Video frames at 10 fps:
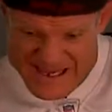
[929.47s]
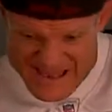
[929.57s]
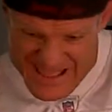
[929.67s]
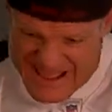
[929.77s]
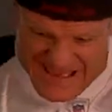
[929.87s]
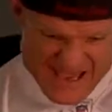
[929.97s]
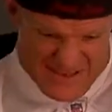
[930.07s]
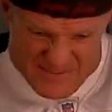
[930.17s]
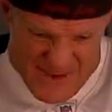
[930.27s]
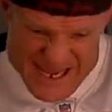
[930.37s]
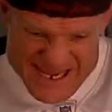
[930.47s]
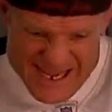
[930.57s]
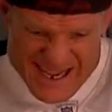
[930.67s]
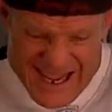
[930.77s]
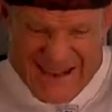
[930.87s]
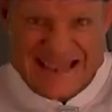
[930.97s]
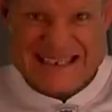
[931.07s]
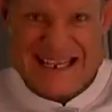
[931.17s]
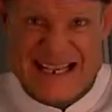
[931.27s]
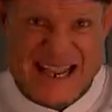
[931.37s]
they hit top speed and that's it,